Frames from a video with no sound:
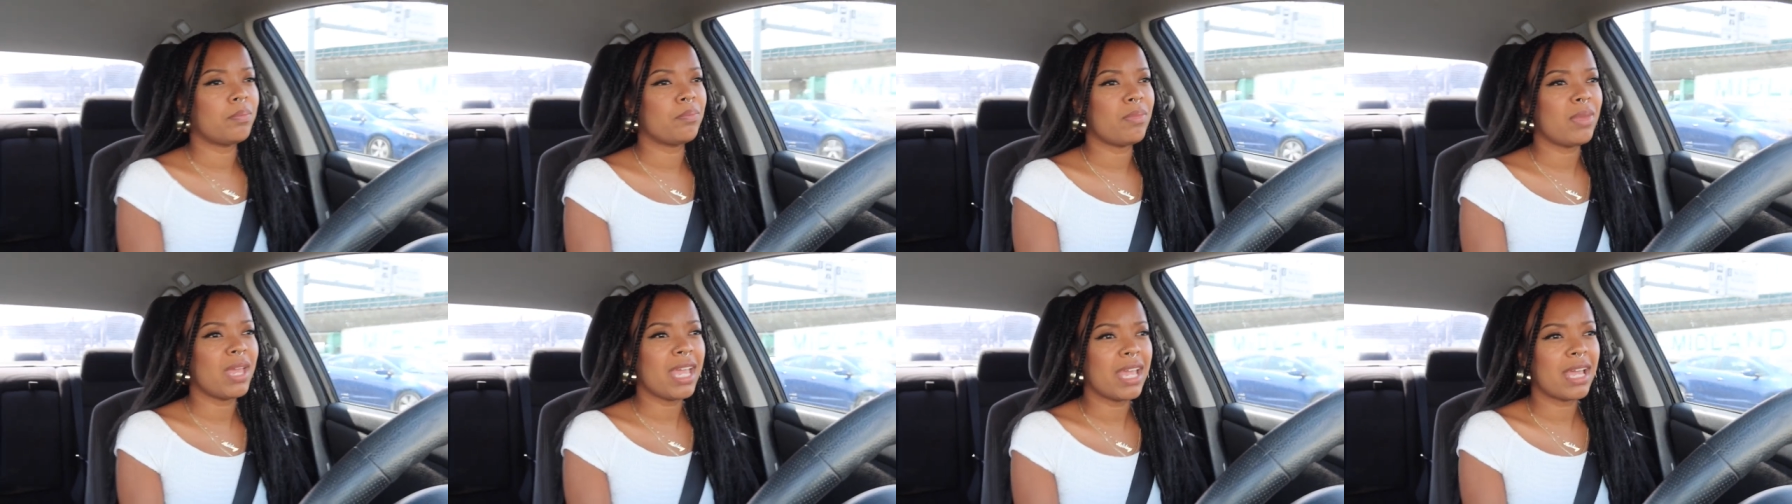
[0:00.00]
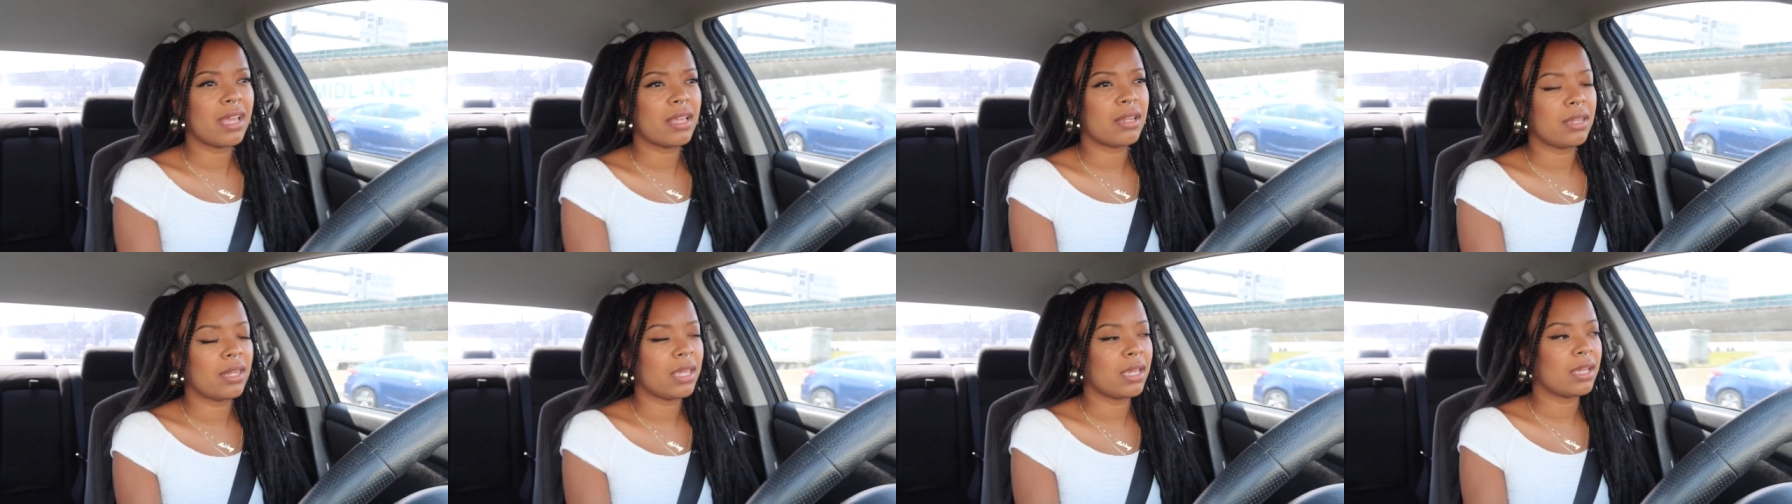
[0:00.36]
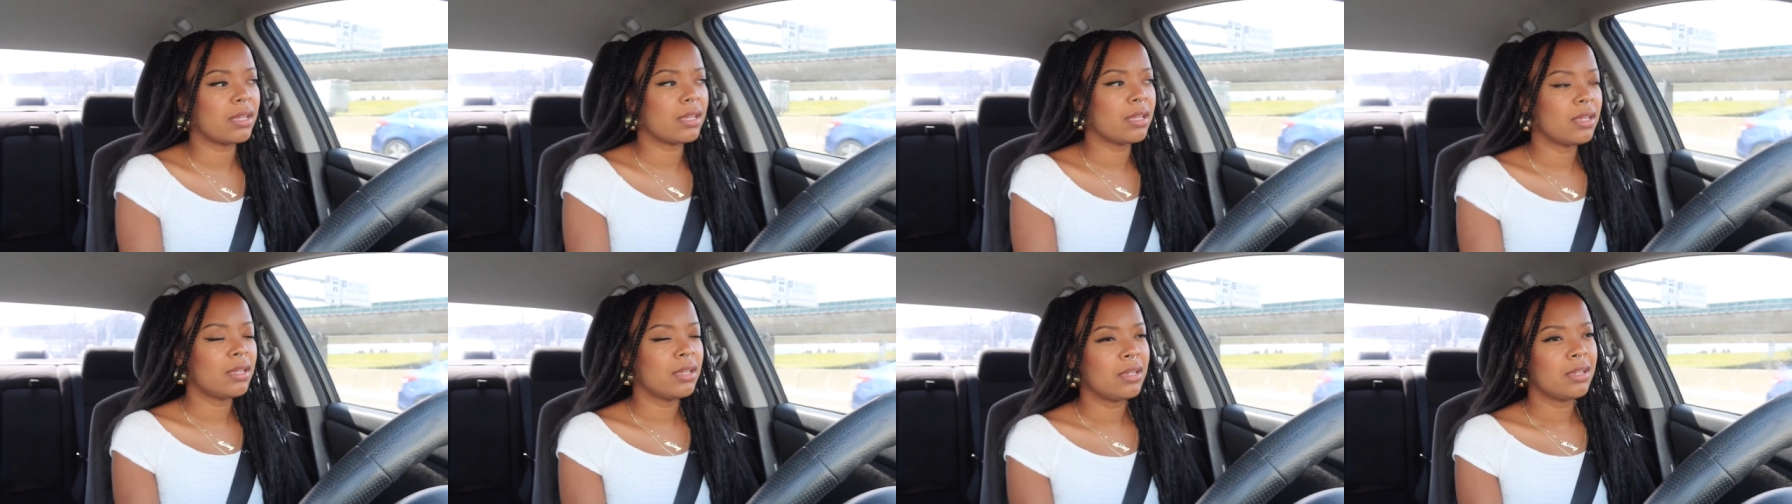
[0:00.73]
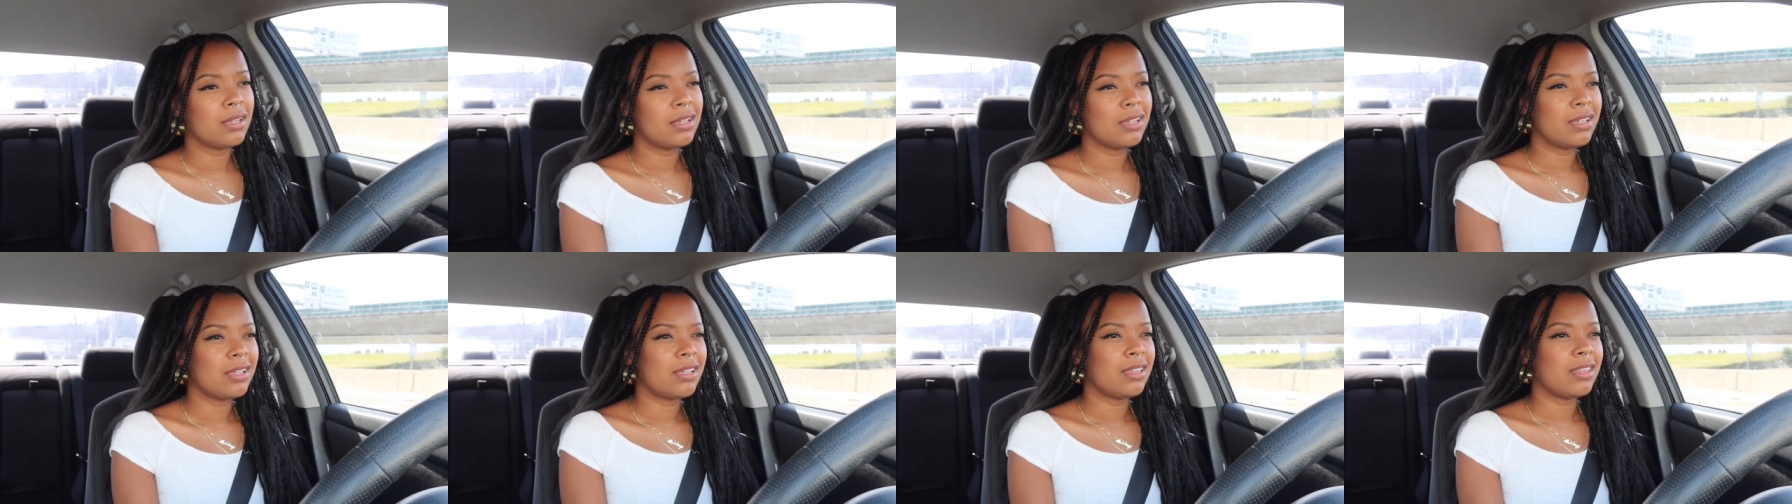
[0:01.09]
man,
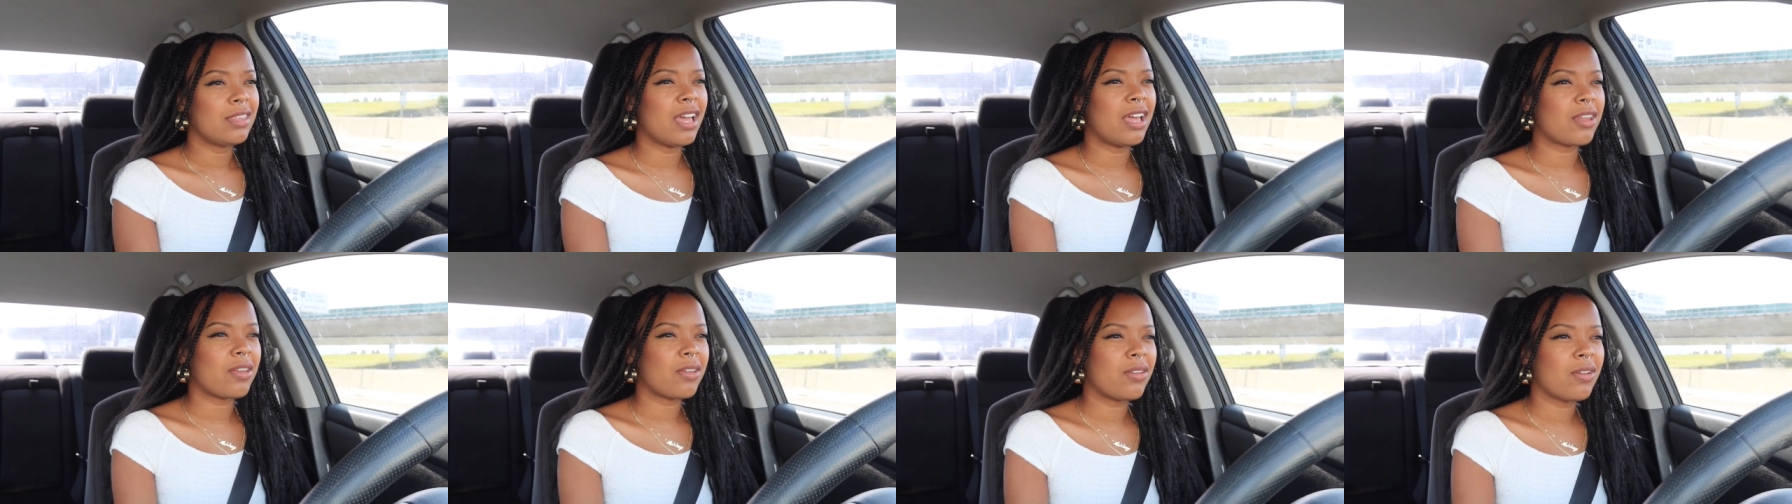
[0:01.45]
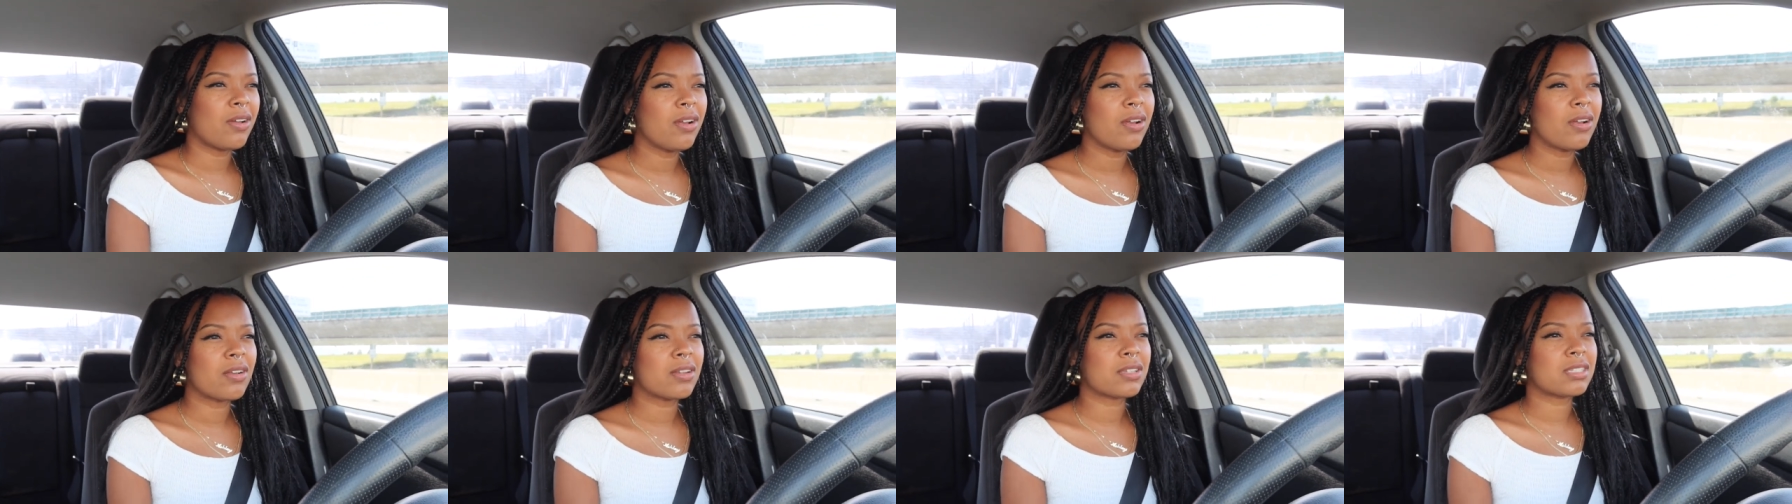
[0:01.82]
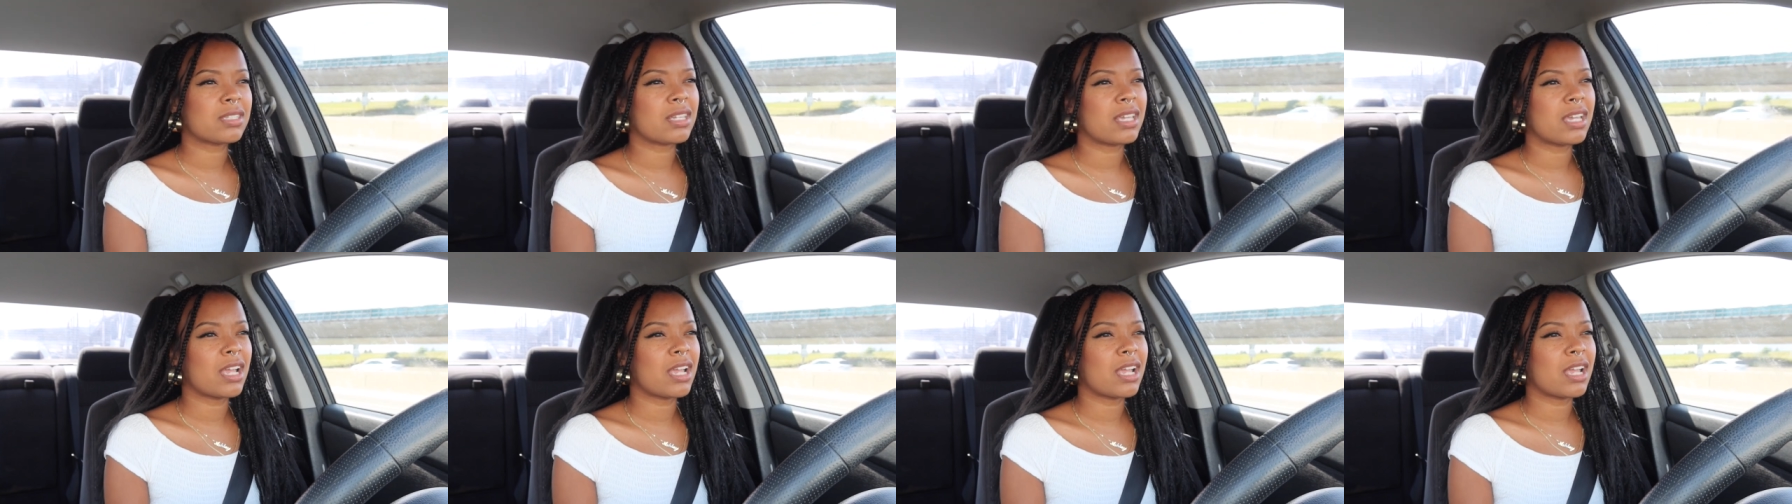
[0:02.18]
like that nurse,